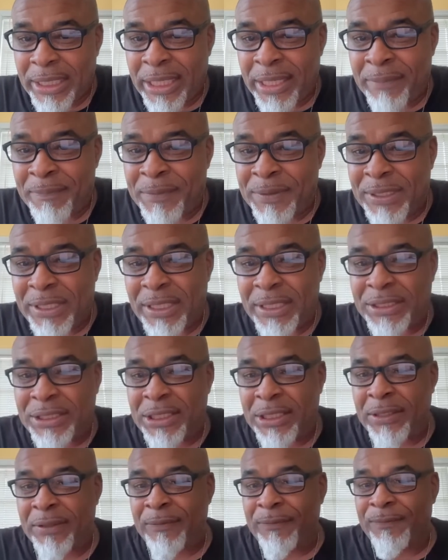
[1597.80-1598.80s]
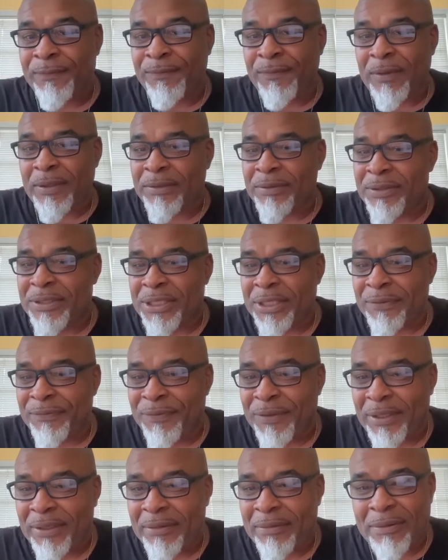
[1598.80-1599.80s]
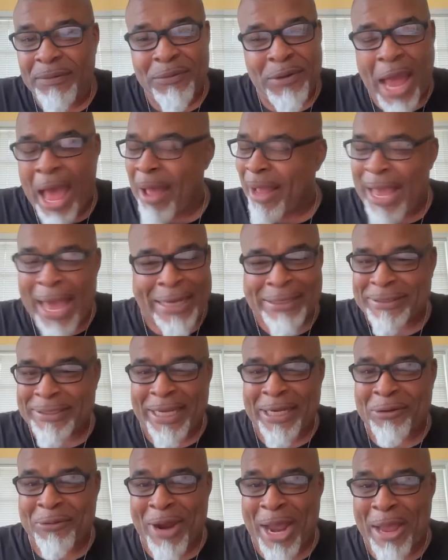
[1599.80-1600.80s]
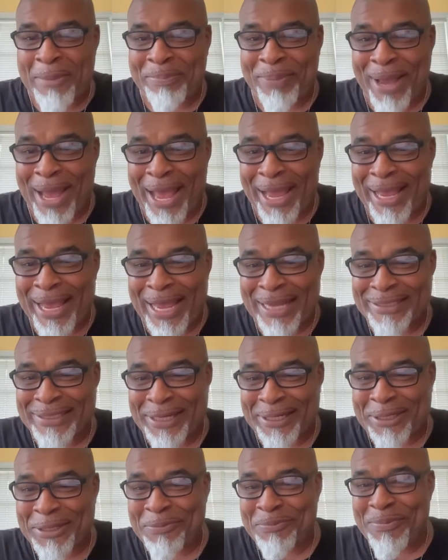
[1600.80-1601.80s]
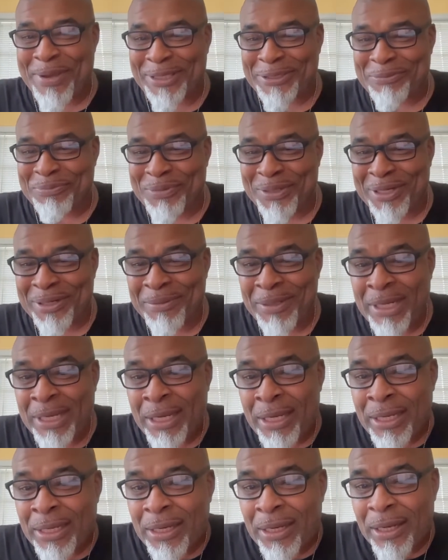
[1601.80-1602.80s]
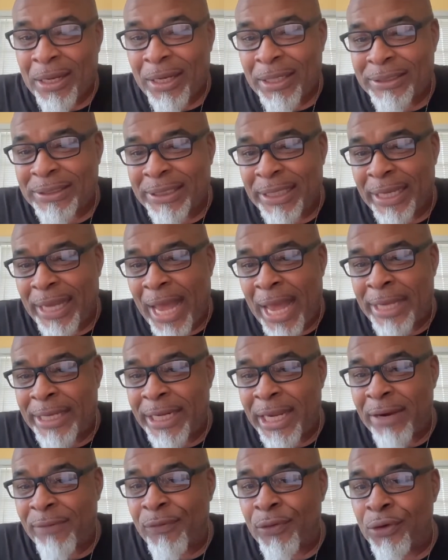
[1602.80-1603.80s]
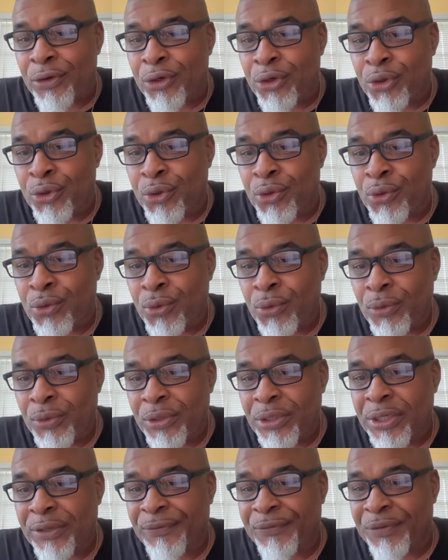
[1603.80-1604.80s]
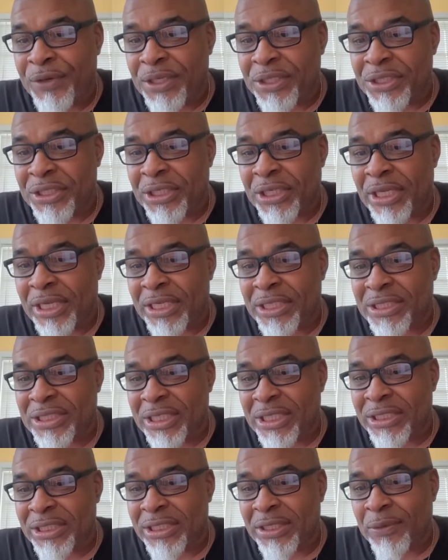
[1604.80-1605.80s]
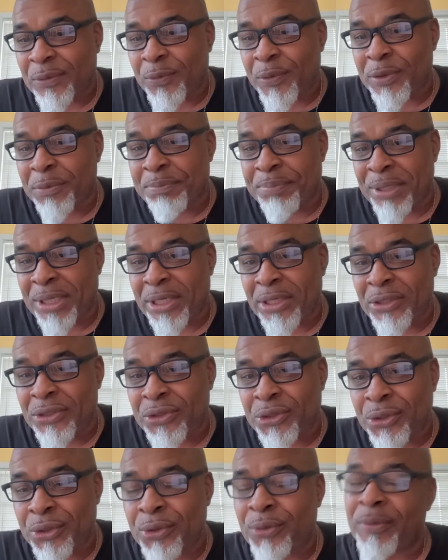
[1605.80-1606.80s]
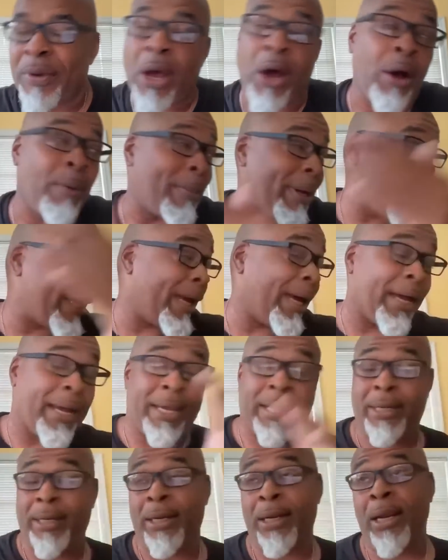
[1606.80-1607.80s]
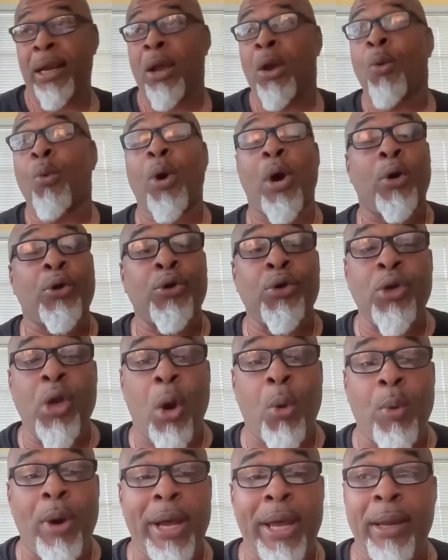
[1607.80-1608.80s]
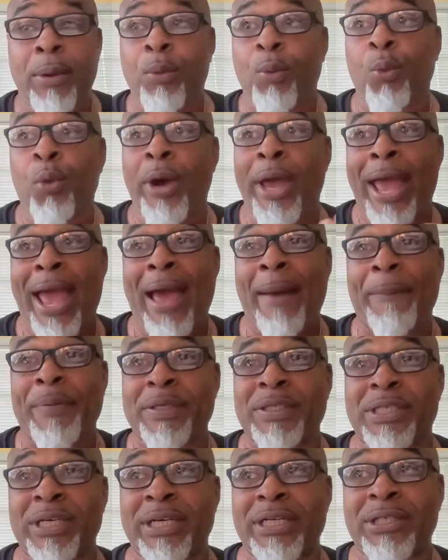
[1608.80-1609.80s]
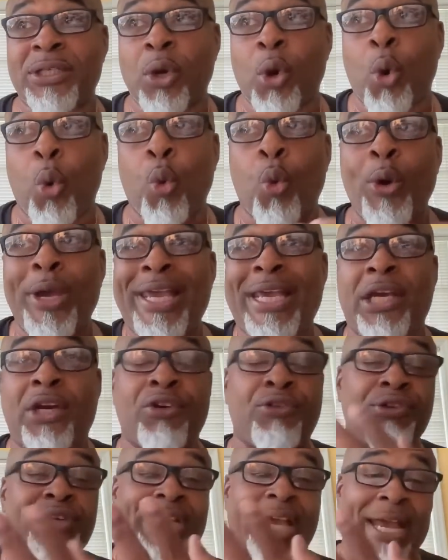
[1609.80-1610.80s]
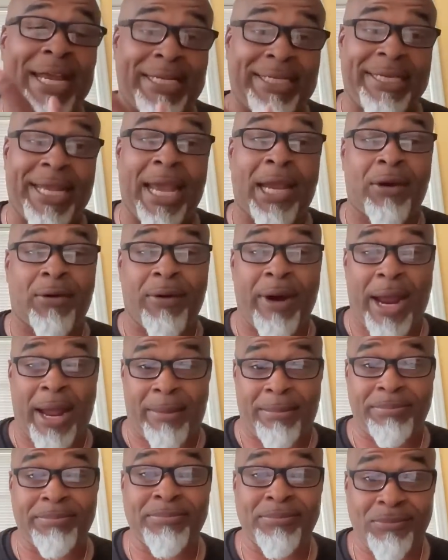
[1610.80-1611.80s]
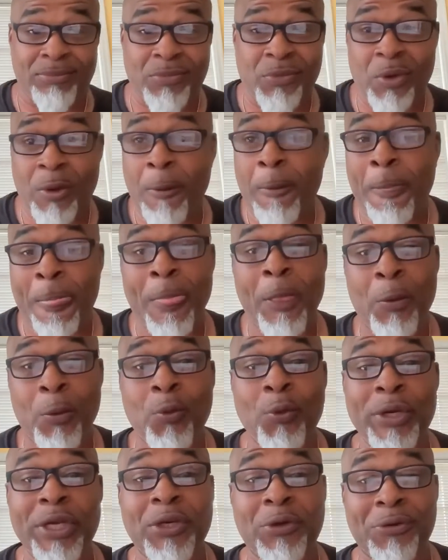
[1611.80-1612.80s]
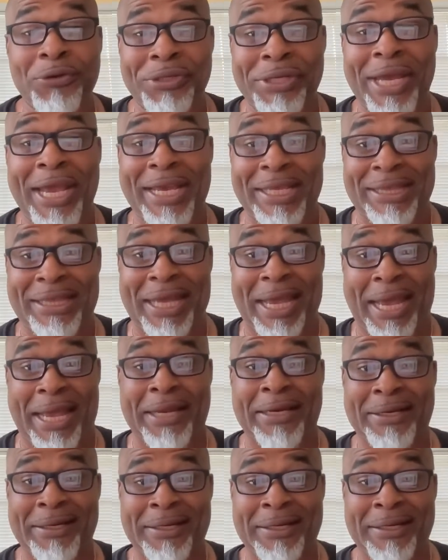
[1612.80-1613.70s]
MTG GV, I gotta say crime podcast. That keeps messing me up. Uh, say I never knew division existed with bees too. Oh my god. Well, you know what? What happens is we create that crap. We create that.